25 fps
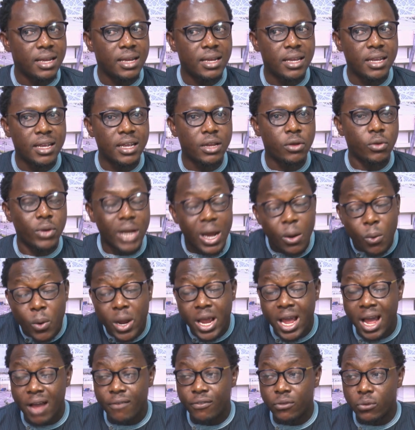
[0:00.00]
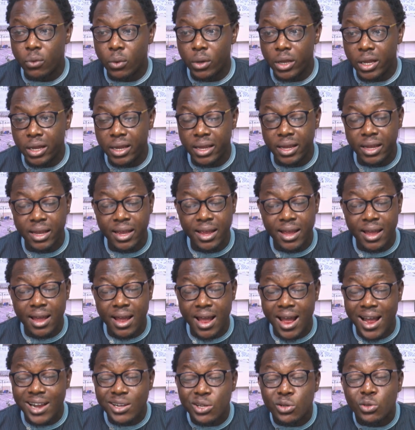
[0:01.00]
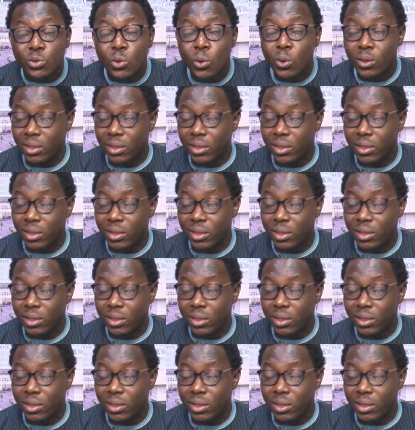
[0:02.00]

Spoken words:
you know, that we have today are so